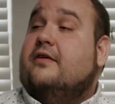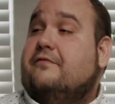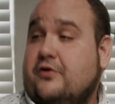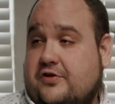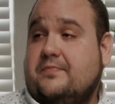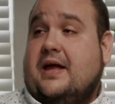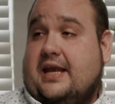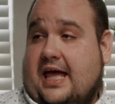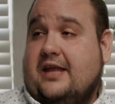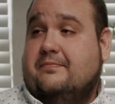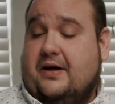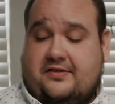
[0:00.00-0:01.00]
The first man
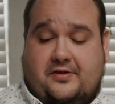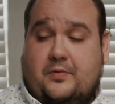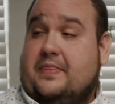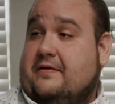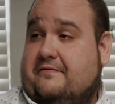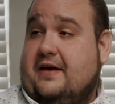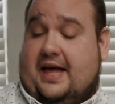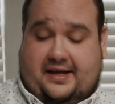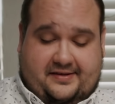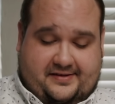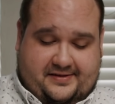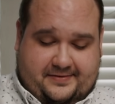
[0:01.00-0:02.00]
headbutts you in the
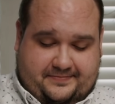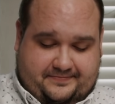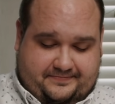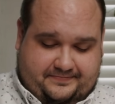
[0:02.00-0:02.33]
face.